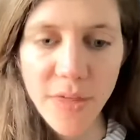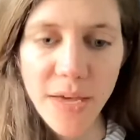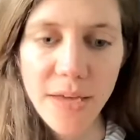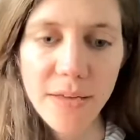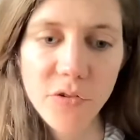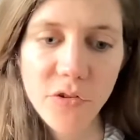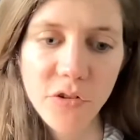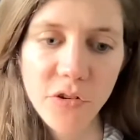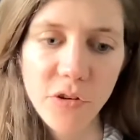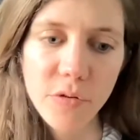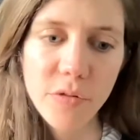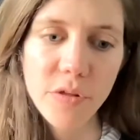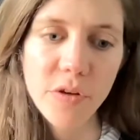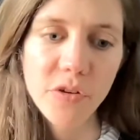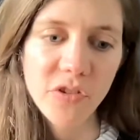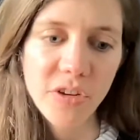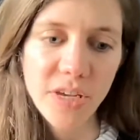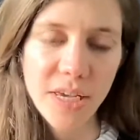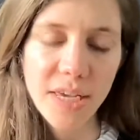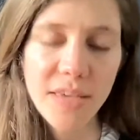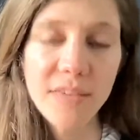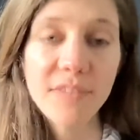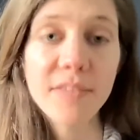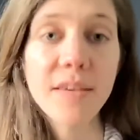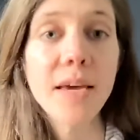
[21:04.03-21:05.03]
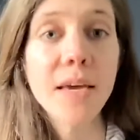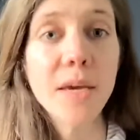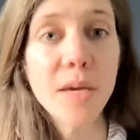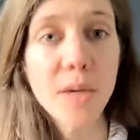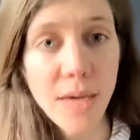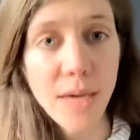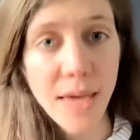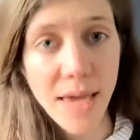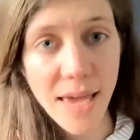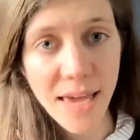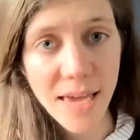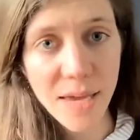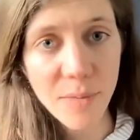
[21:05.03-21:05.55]
that and show that she is
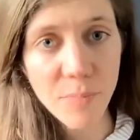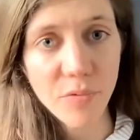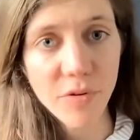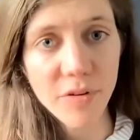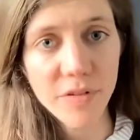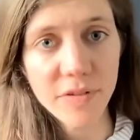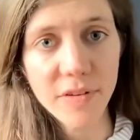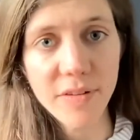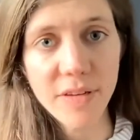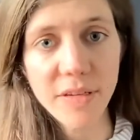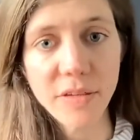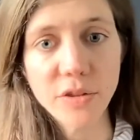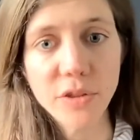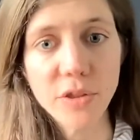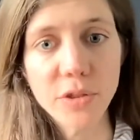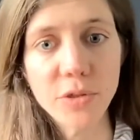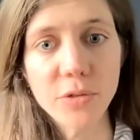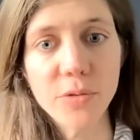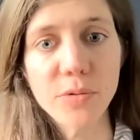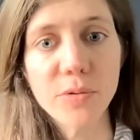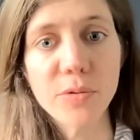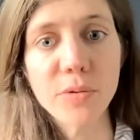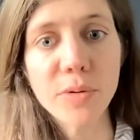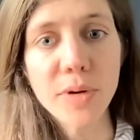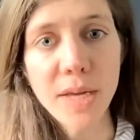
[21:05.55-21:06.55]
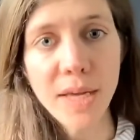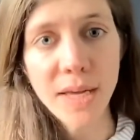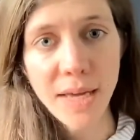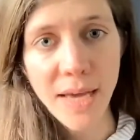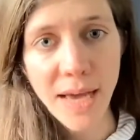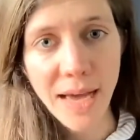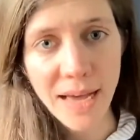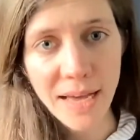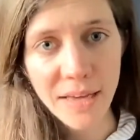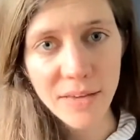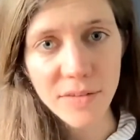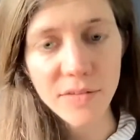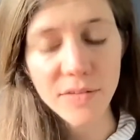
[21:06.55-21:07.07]
a presidential,
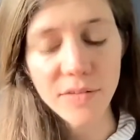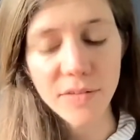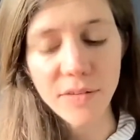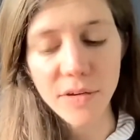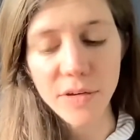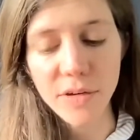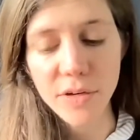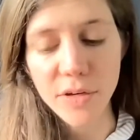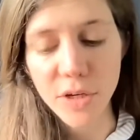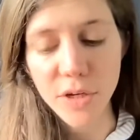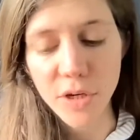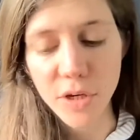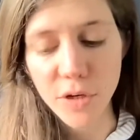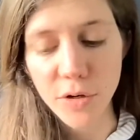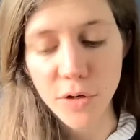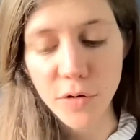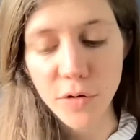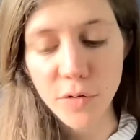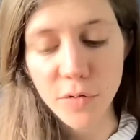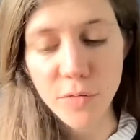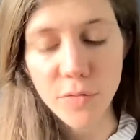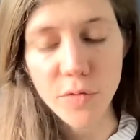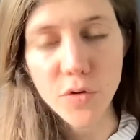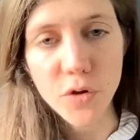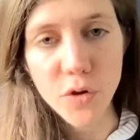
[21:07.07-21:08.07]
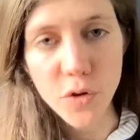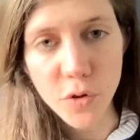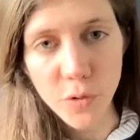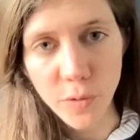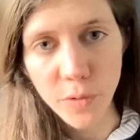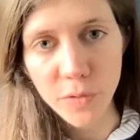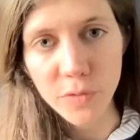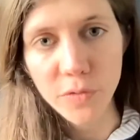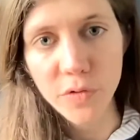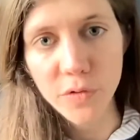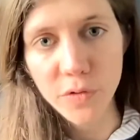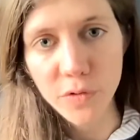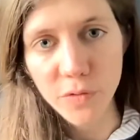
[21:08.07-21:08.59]
has
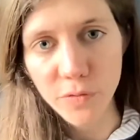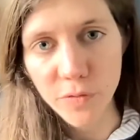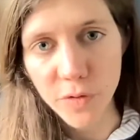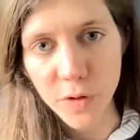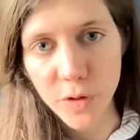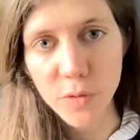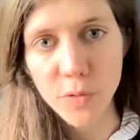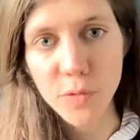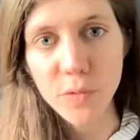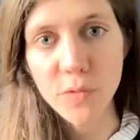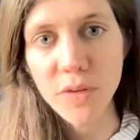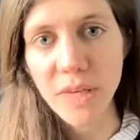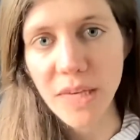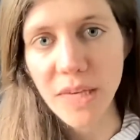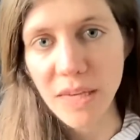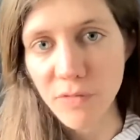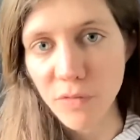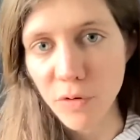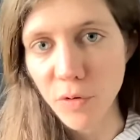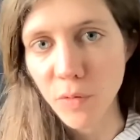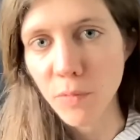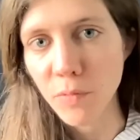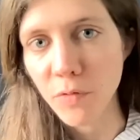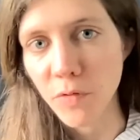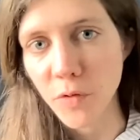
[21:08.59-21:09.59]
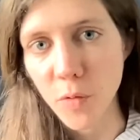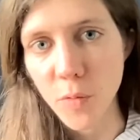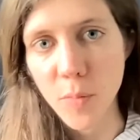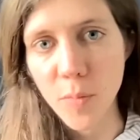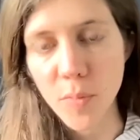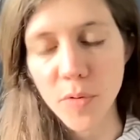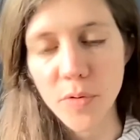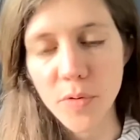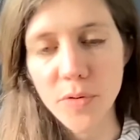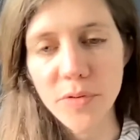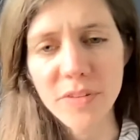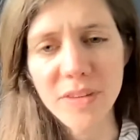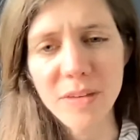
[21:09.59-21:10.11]
nuanced views even on foreign
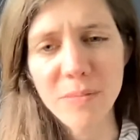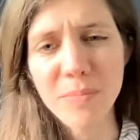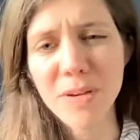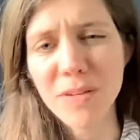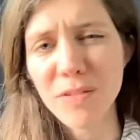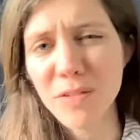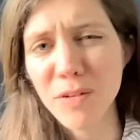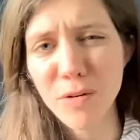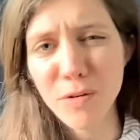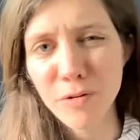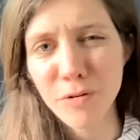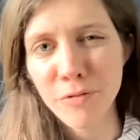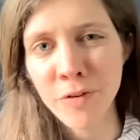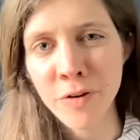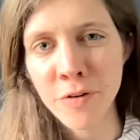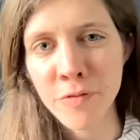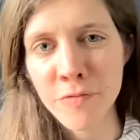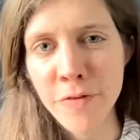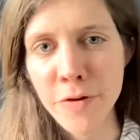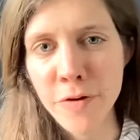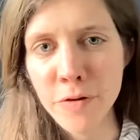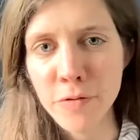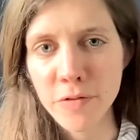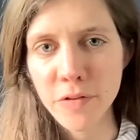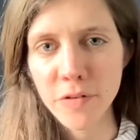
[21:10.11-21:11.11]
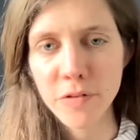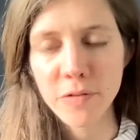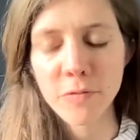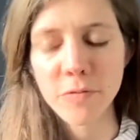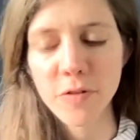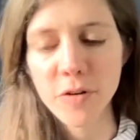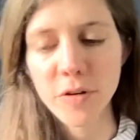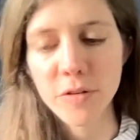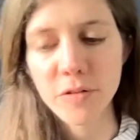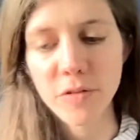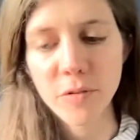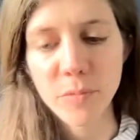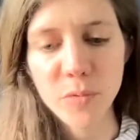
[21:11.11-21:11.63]
policy, because a lot of her voters,
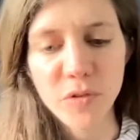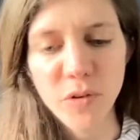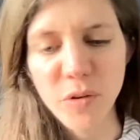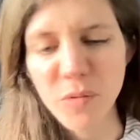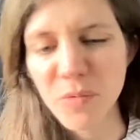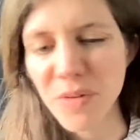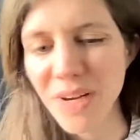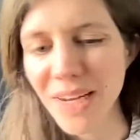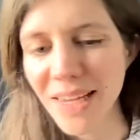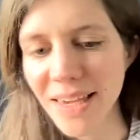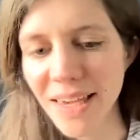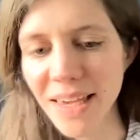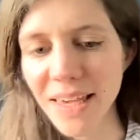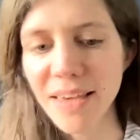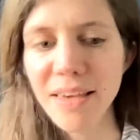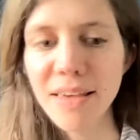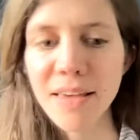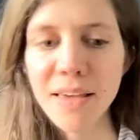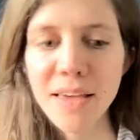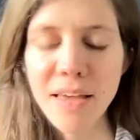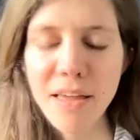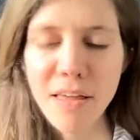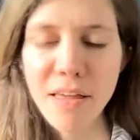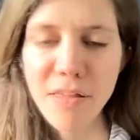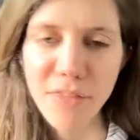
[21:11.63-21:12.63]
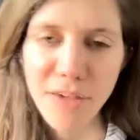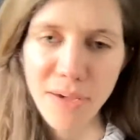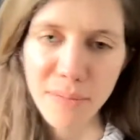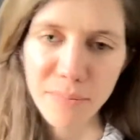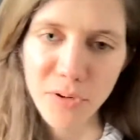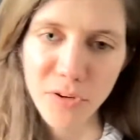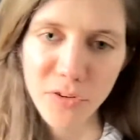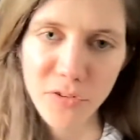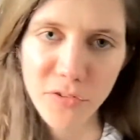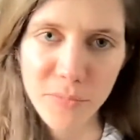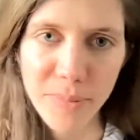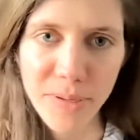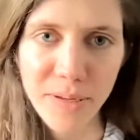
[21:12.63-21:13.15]
for example, don't really care that
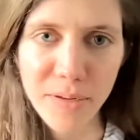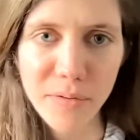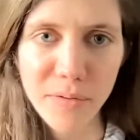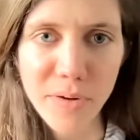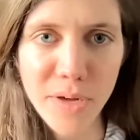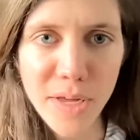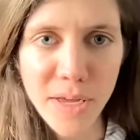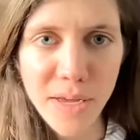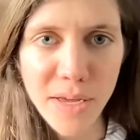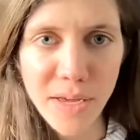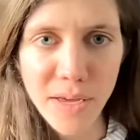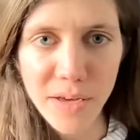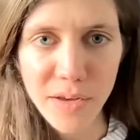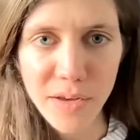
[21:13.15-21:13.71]
much about